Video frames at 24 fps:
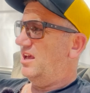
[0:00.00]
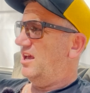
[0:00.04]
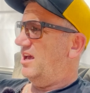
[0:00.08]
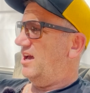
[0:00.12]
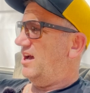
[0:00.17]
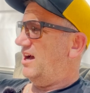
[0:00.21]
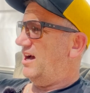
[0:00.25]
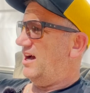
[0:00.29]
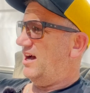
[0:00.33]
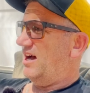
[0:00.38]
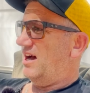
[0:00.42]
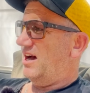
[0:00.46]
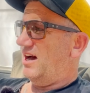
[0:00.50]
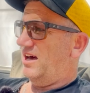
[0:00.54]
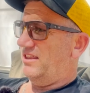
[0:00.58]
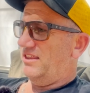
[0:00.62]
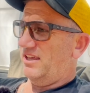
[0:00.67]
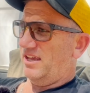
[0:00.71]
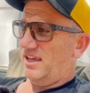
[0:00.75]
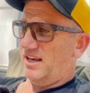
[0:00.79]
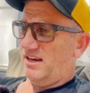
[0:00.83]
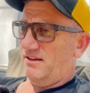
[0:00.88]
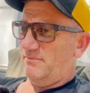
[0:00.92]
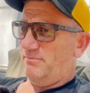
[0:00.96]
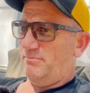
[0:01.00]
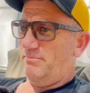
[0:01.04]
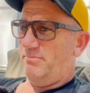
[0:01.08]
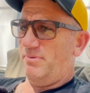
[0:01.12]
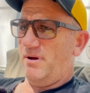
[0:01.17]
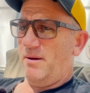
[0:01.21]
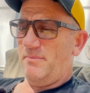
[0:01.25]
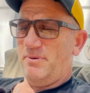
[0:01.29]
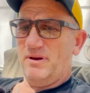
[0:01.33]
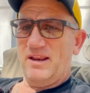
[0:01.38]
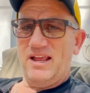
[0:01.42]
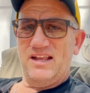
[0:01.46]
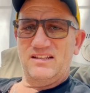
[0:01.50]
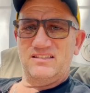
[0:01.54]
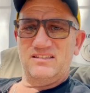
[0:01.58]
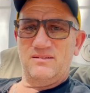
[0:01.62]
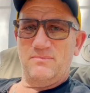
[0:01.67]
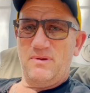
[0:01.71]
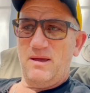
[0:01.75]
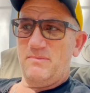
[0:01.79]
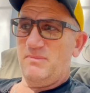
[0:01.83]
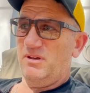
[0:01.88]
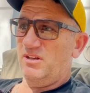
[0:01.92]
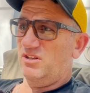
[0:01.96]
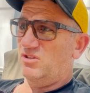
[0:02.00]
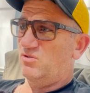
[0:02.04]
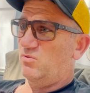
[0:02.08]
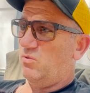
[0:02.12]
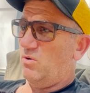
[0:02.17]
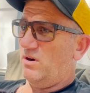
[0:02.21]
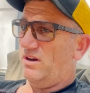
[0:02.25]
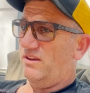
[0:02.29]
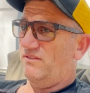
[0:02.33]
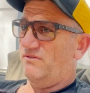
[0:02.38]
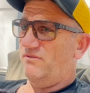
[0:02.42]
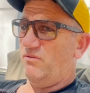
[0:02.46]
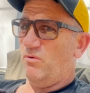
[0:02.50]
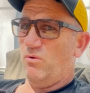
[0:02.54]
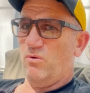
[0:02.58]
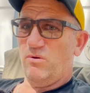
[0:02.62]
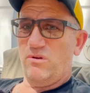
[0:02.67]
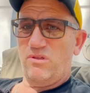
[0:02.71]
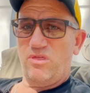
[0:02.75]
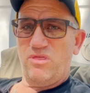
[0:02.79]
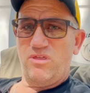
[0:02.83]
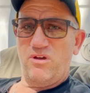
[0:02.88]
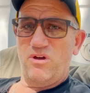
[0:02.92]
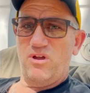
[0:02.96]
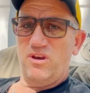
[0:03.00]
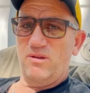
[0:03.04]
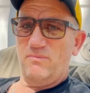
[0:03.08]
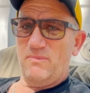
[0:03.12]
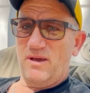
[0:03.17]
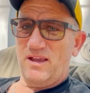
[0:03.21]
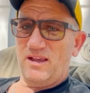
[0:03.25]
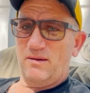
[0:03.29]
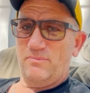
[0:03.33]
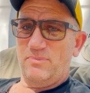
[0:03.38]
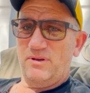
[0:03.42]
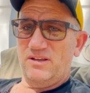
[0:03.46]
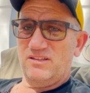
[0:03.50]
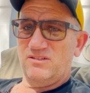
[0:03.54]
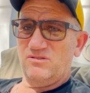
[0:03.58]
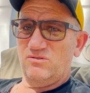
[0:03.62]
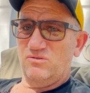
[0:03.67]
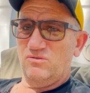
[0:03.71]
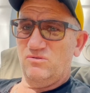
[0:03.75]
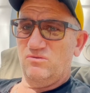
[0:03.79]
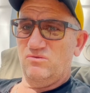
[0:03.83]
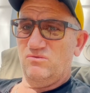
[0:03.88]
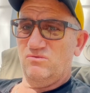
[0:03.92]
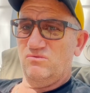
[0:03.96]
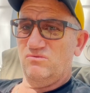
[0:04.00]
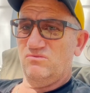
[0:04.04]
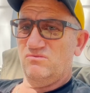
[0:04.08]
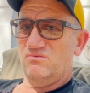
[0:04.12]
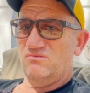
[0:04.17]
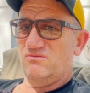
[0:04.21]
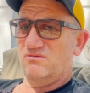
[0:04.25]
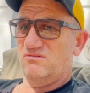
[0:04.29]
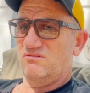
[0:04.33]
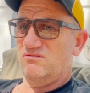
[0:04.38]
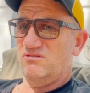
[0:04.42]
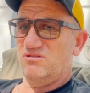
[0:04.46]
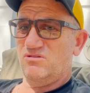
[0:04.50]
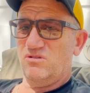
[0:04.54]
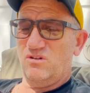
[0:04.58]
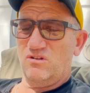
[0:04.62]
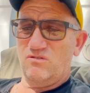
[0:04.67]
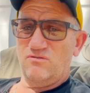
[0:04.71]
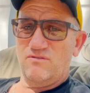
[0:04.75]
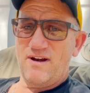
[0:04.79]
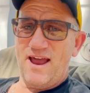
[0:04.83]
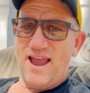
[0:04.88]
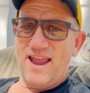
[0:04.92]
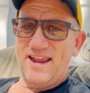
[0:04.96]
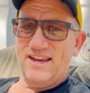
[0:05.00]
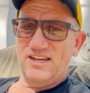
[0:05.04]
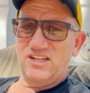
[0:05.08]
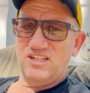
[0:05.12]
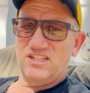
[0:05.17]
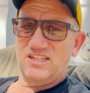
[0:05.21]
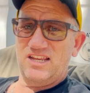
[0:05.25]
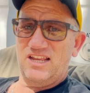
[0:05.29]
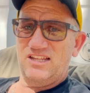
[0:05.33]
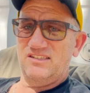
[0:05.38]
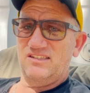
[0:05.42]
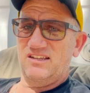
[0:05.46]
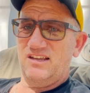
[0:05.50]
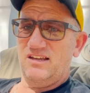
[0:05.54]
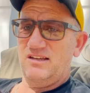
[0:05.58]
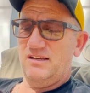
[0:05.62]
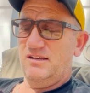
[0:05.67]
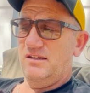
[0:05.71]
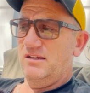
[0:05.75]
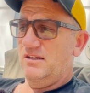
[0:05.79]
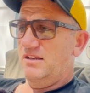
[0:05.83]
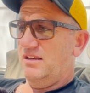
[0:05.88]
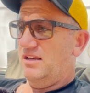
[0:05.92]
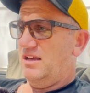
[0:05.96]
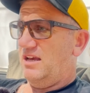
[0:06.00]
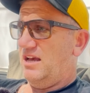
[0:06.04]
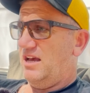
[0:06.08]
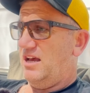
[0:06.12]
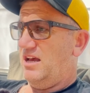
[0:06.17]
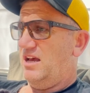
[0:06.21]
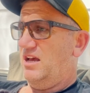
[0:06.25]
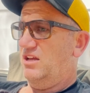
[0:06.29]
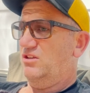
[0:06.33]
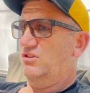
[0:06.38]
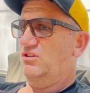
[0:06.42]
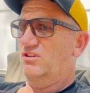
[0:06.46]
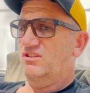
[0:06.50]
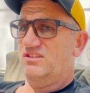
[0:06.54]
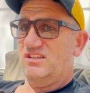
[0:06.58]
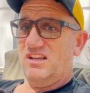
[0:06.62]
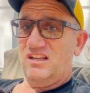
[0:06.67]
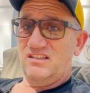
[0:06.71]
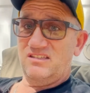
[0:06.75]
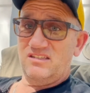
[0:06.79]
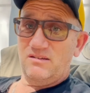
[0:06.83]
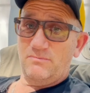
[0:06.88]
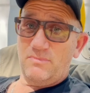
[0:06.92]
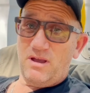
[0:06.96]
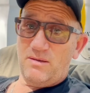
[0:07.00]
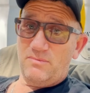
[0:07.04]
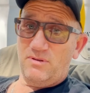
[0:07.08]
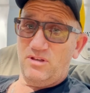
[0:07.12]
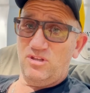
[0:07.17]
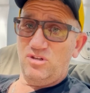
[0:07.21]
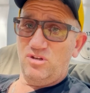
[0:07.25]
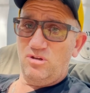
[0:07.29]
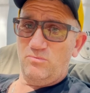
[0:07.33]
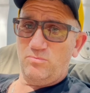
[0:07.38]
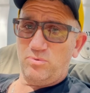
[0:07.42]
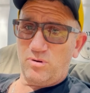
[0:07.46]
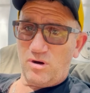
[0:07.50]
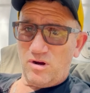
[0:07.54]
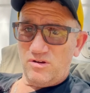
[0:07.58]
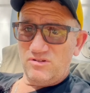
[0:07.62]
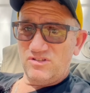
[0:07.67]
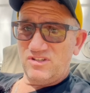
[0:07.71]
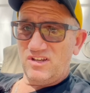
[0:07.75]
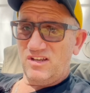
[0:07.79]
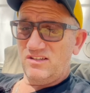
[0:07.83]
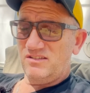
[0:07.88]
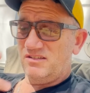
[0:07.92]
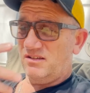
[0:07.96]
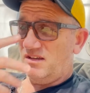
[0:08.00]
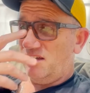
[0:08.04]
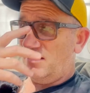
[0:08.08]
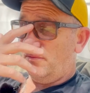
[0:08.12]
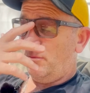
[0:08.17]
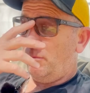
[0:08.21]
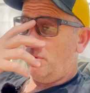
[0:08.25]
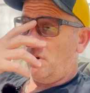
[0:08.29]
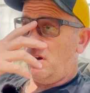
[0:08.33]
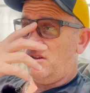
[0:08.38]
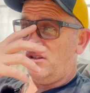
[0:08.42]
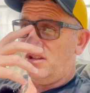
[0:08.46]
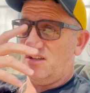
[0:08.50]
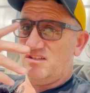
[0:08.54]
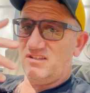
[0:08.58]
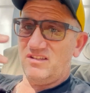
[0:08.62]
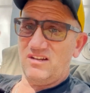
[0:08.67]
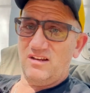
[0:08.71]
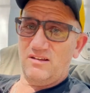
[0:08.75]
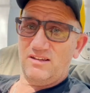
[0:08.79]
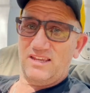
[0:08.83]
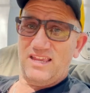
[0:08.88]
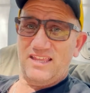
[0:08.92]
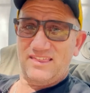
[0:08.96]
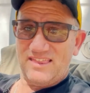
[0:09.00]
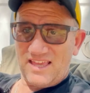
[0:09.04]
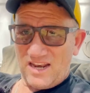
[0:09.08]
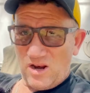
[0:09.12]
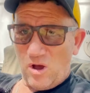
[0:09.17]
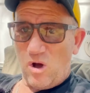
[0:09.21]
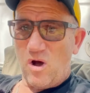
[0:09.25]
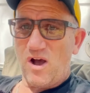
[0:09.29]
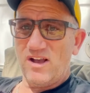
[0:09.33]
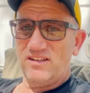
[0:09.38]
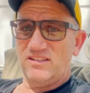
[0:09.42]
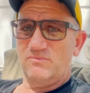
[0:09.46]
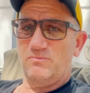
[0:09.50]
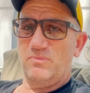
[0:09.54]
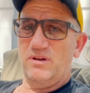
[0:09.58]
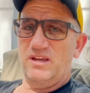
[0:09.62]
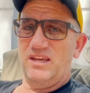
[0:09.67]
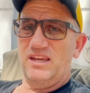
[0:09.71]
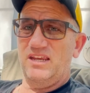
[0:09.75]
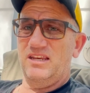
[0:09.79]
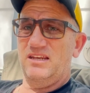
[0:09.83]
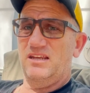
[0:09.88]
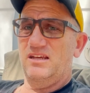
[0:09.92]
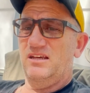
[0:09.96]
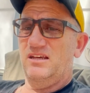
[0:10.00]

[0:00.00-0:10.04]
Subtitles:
They're going to bump it out. So maybe a 24 to 30 megapixel sort of range sensor. New sensor, maybe a new processor to get that high speed